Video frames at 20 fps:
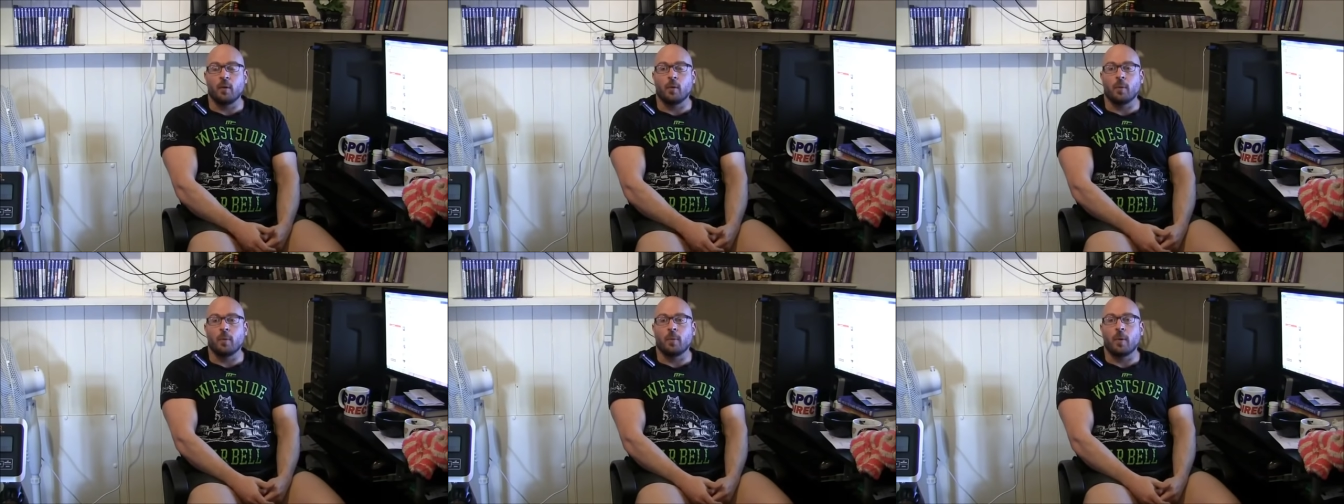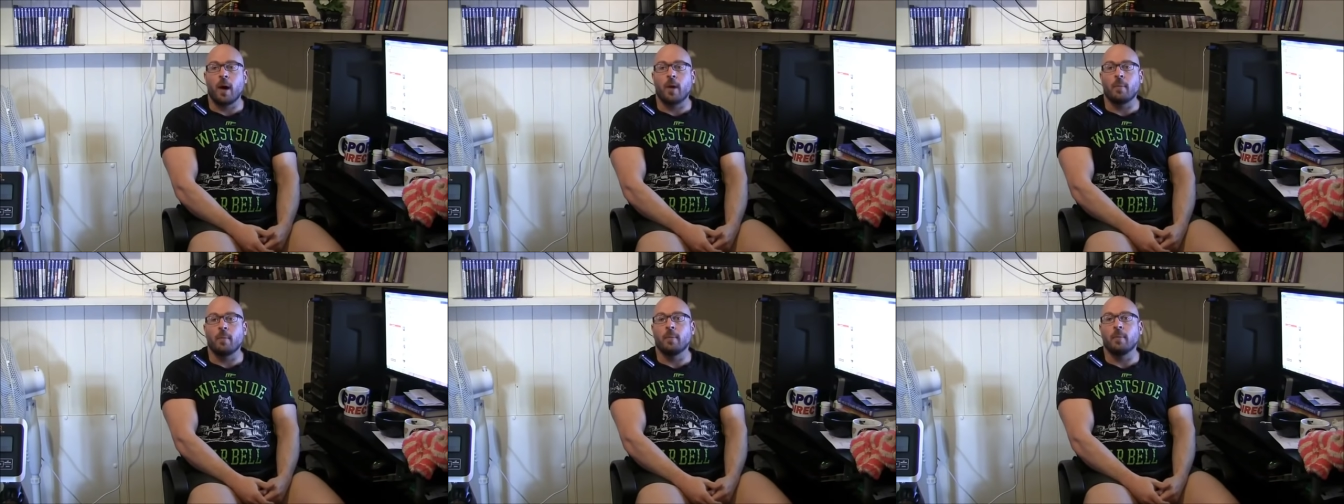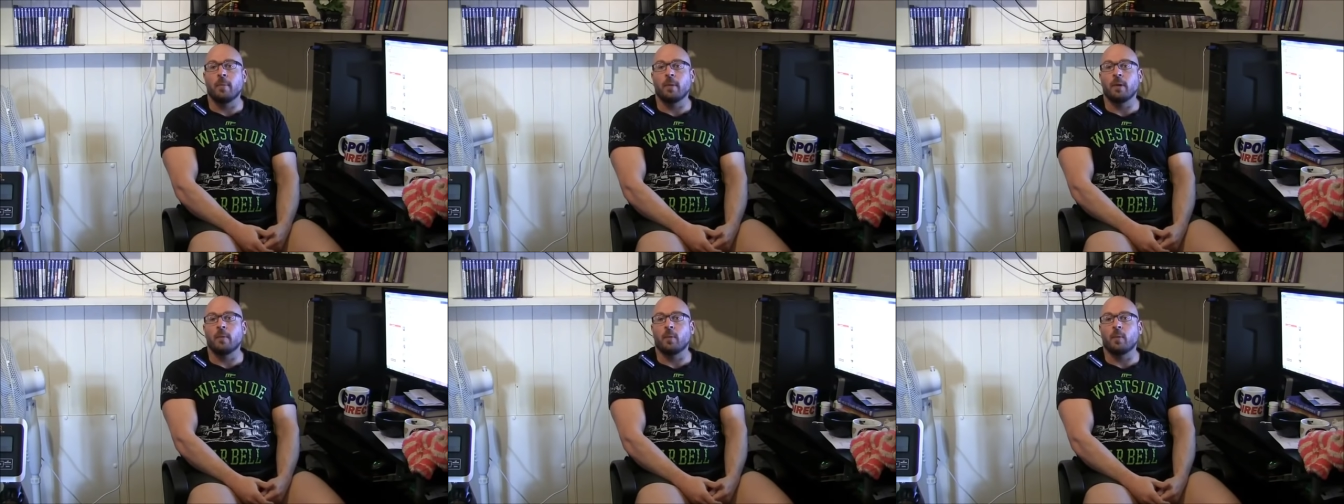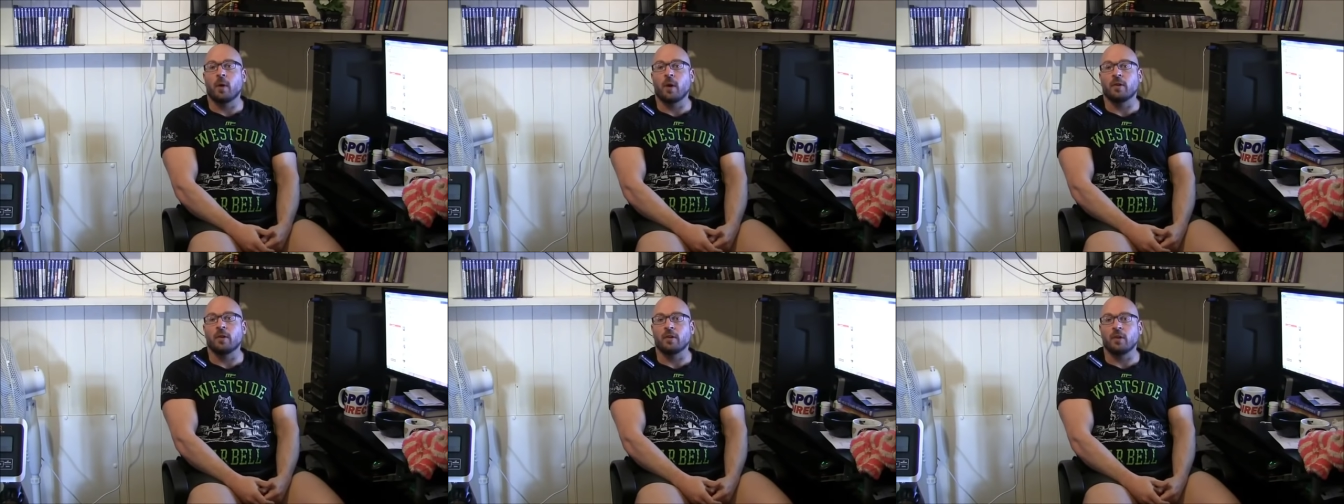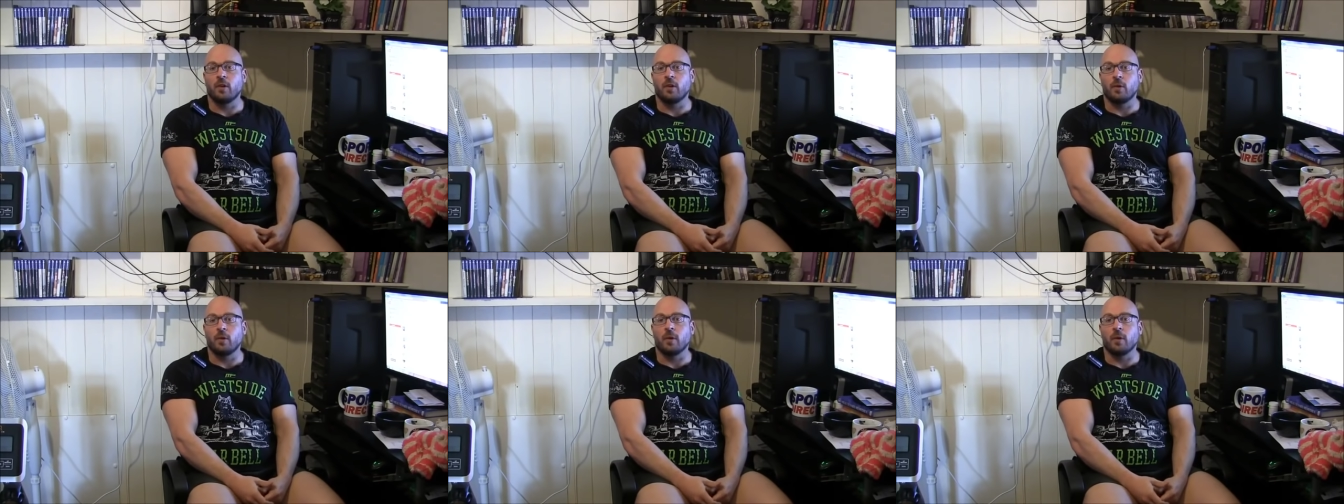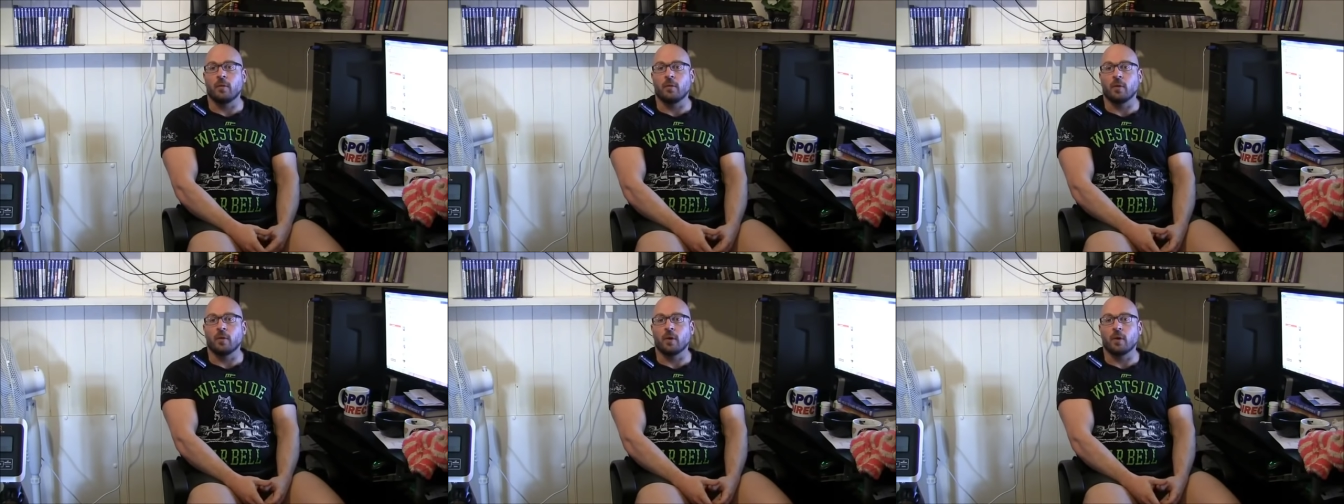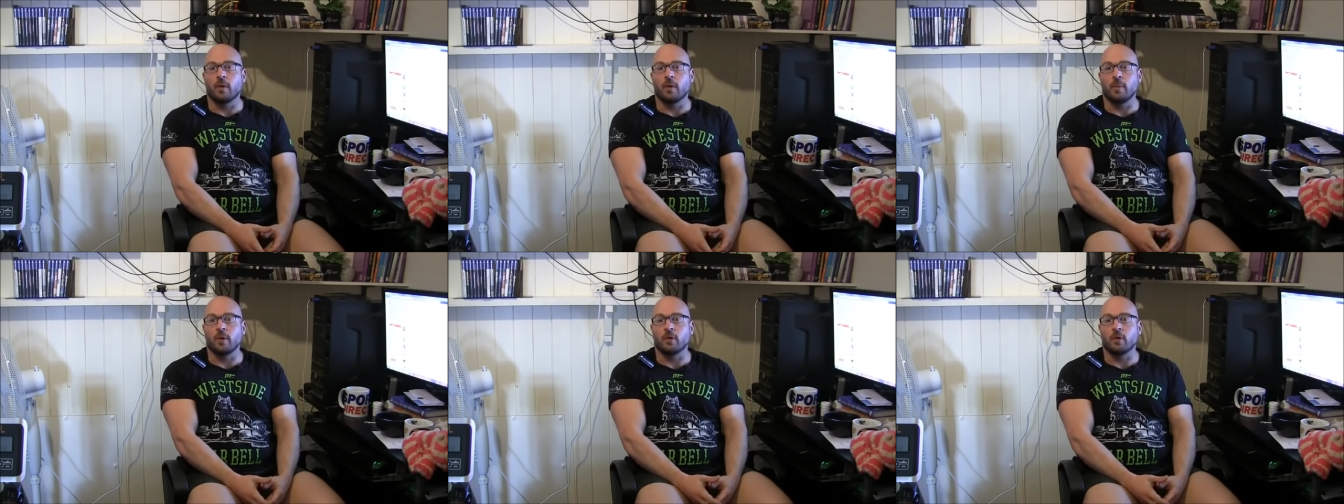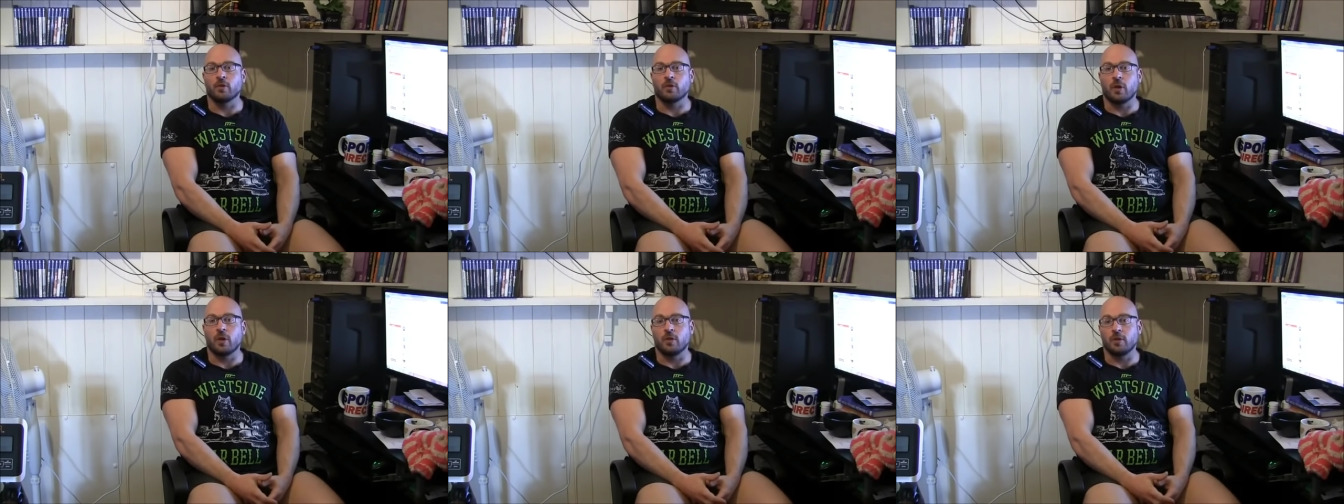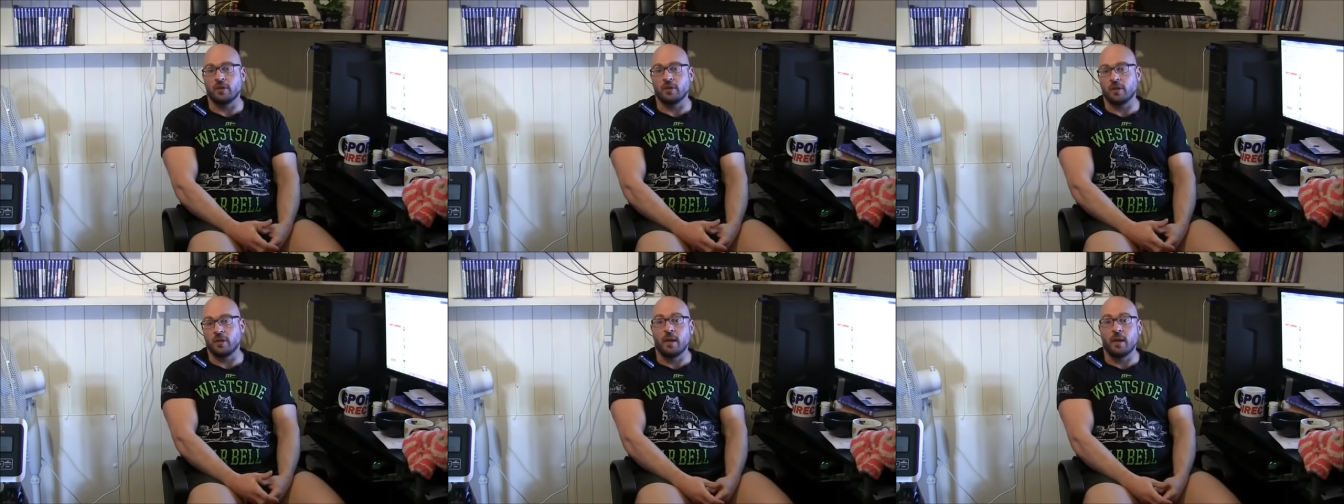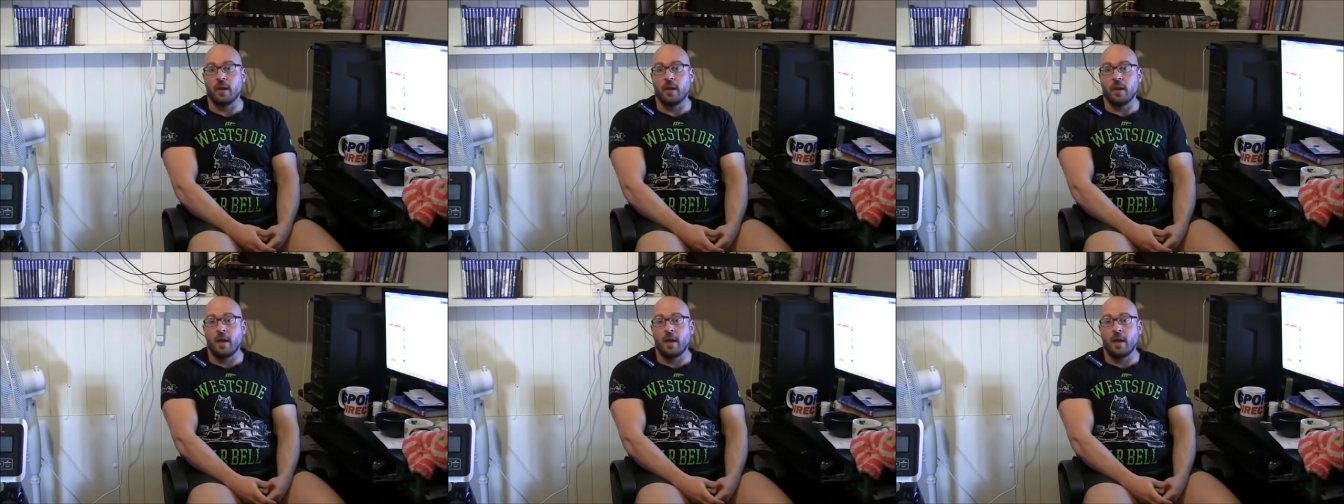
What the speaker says: they will probably prosecute him for criminal charges